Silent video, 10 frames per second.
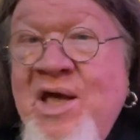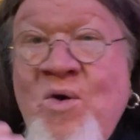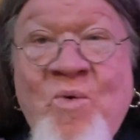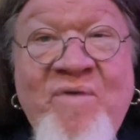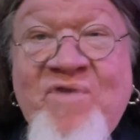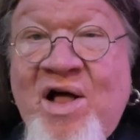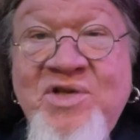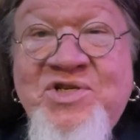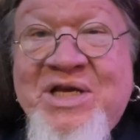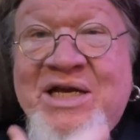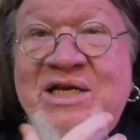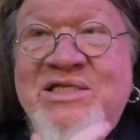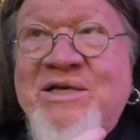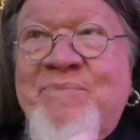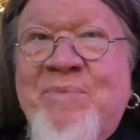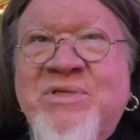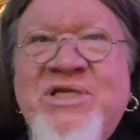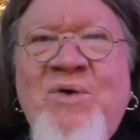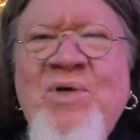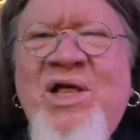We've all sinned, and some people
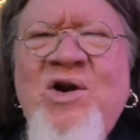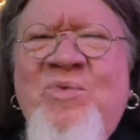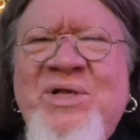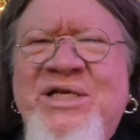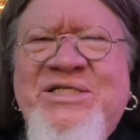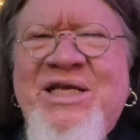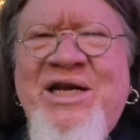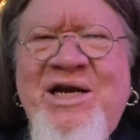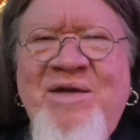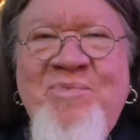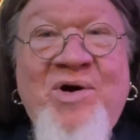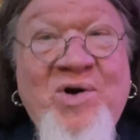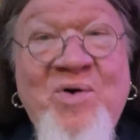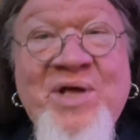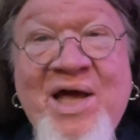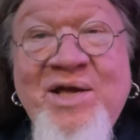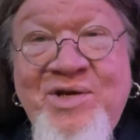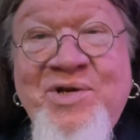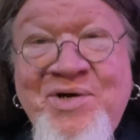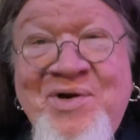say, well, I don't really sin anymore. Oh, yeah,
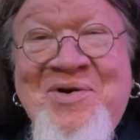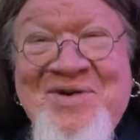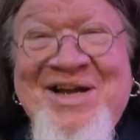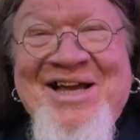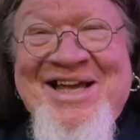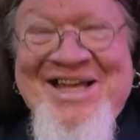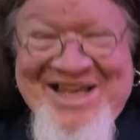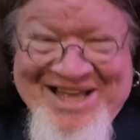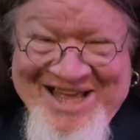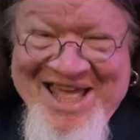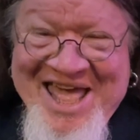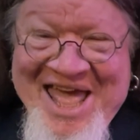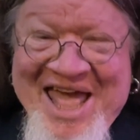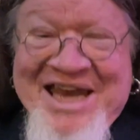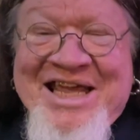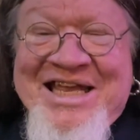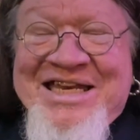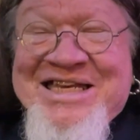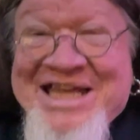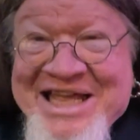you do. And
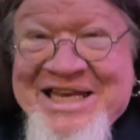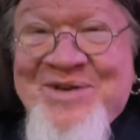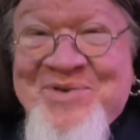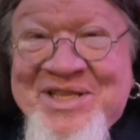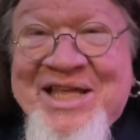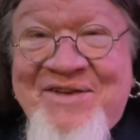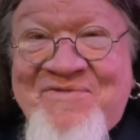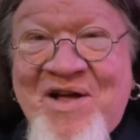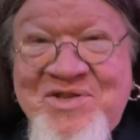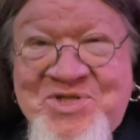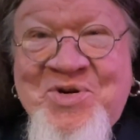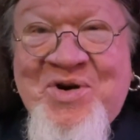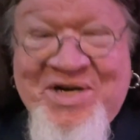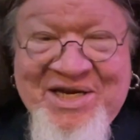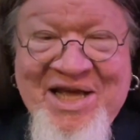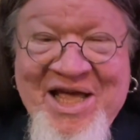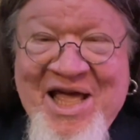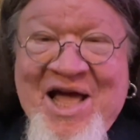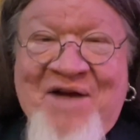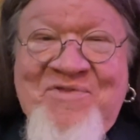continually fall short
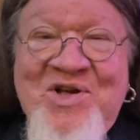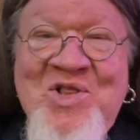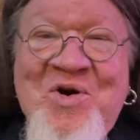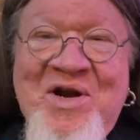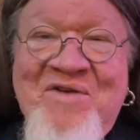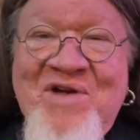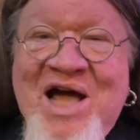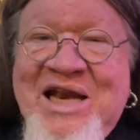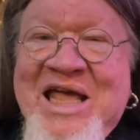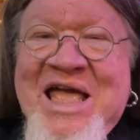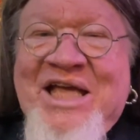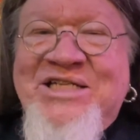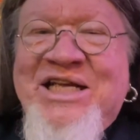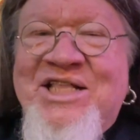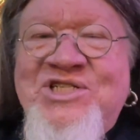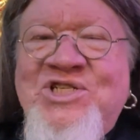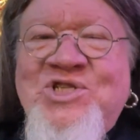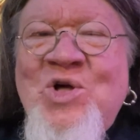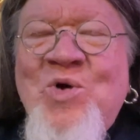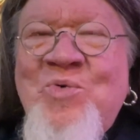of the glory of God. You see, this is
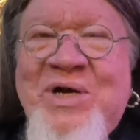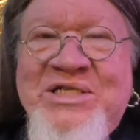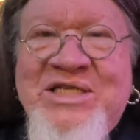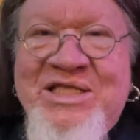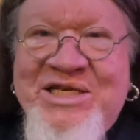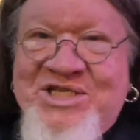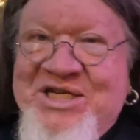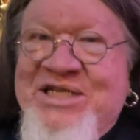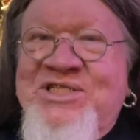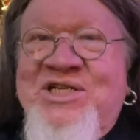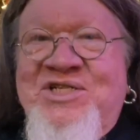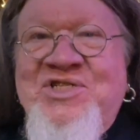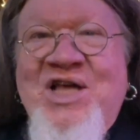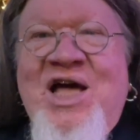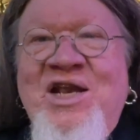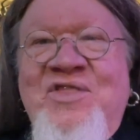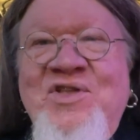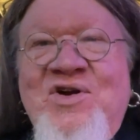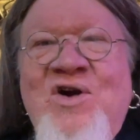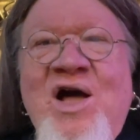the whole reason that Jesus died on
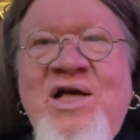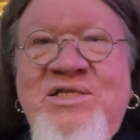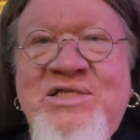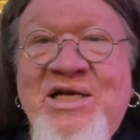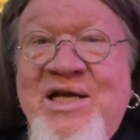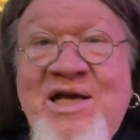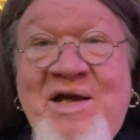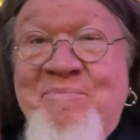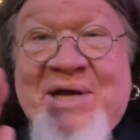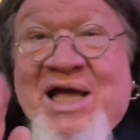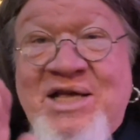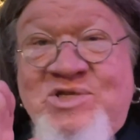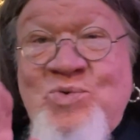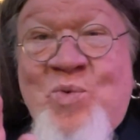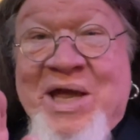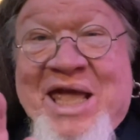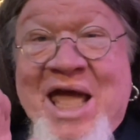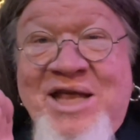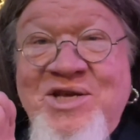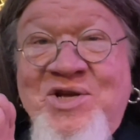the cross, because we
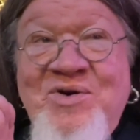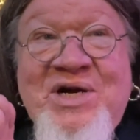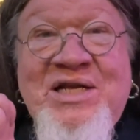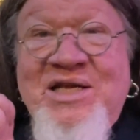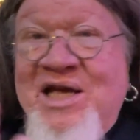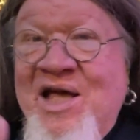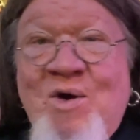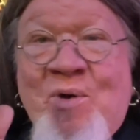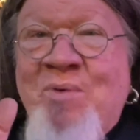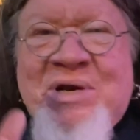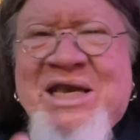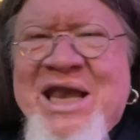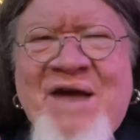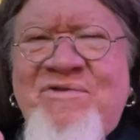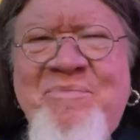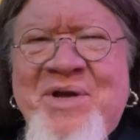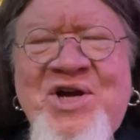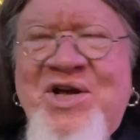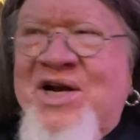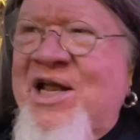can't do it. We would never be
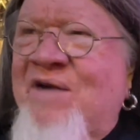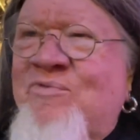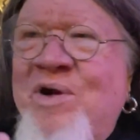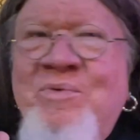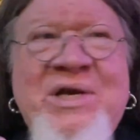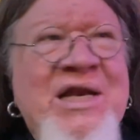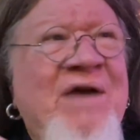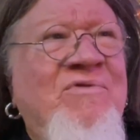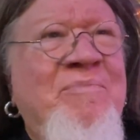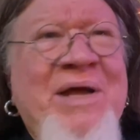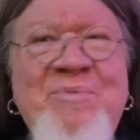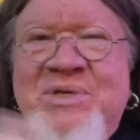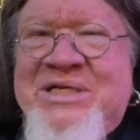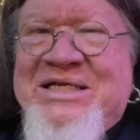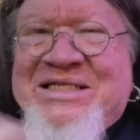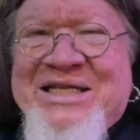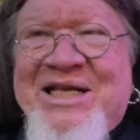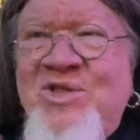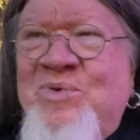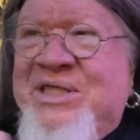good enough. We would never be able to
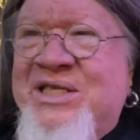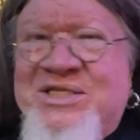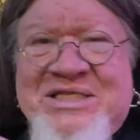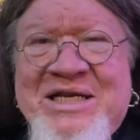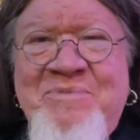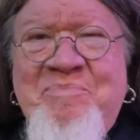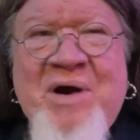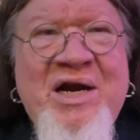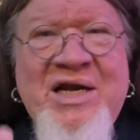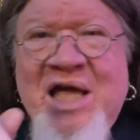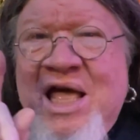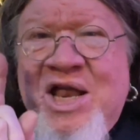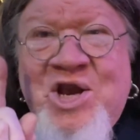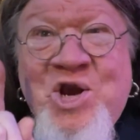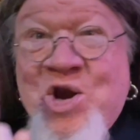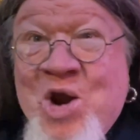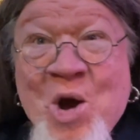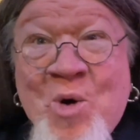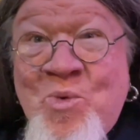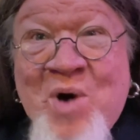deal with the sin part.
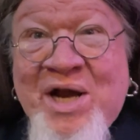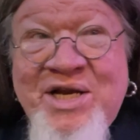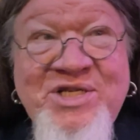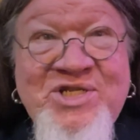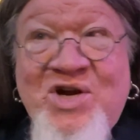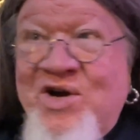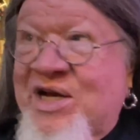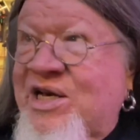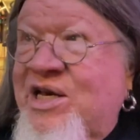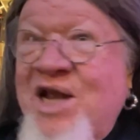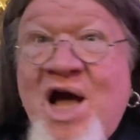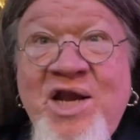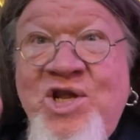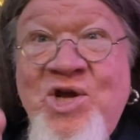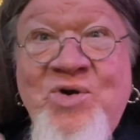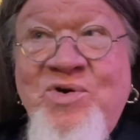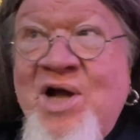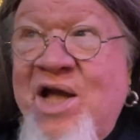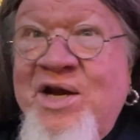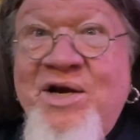No one is good. Not you,
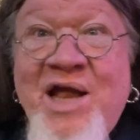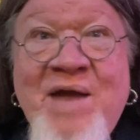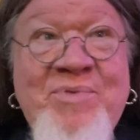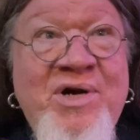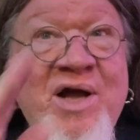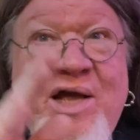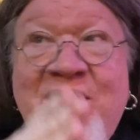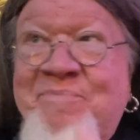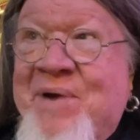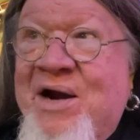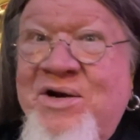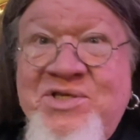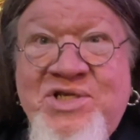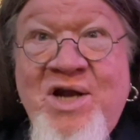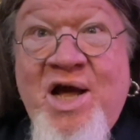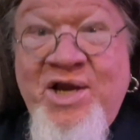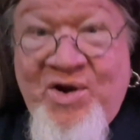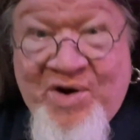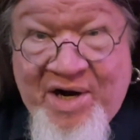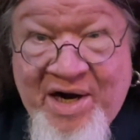not your neighbor, not your parents, not
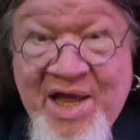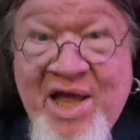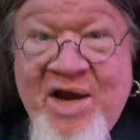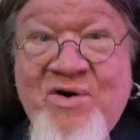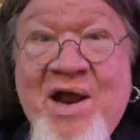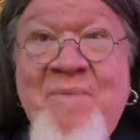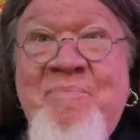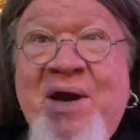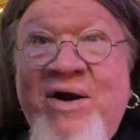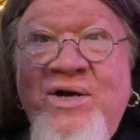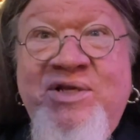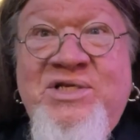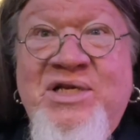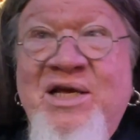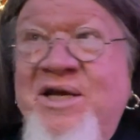your grandparents.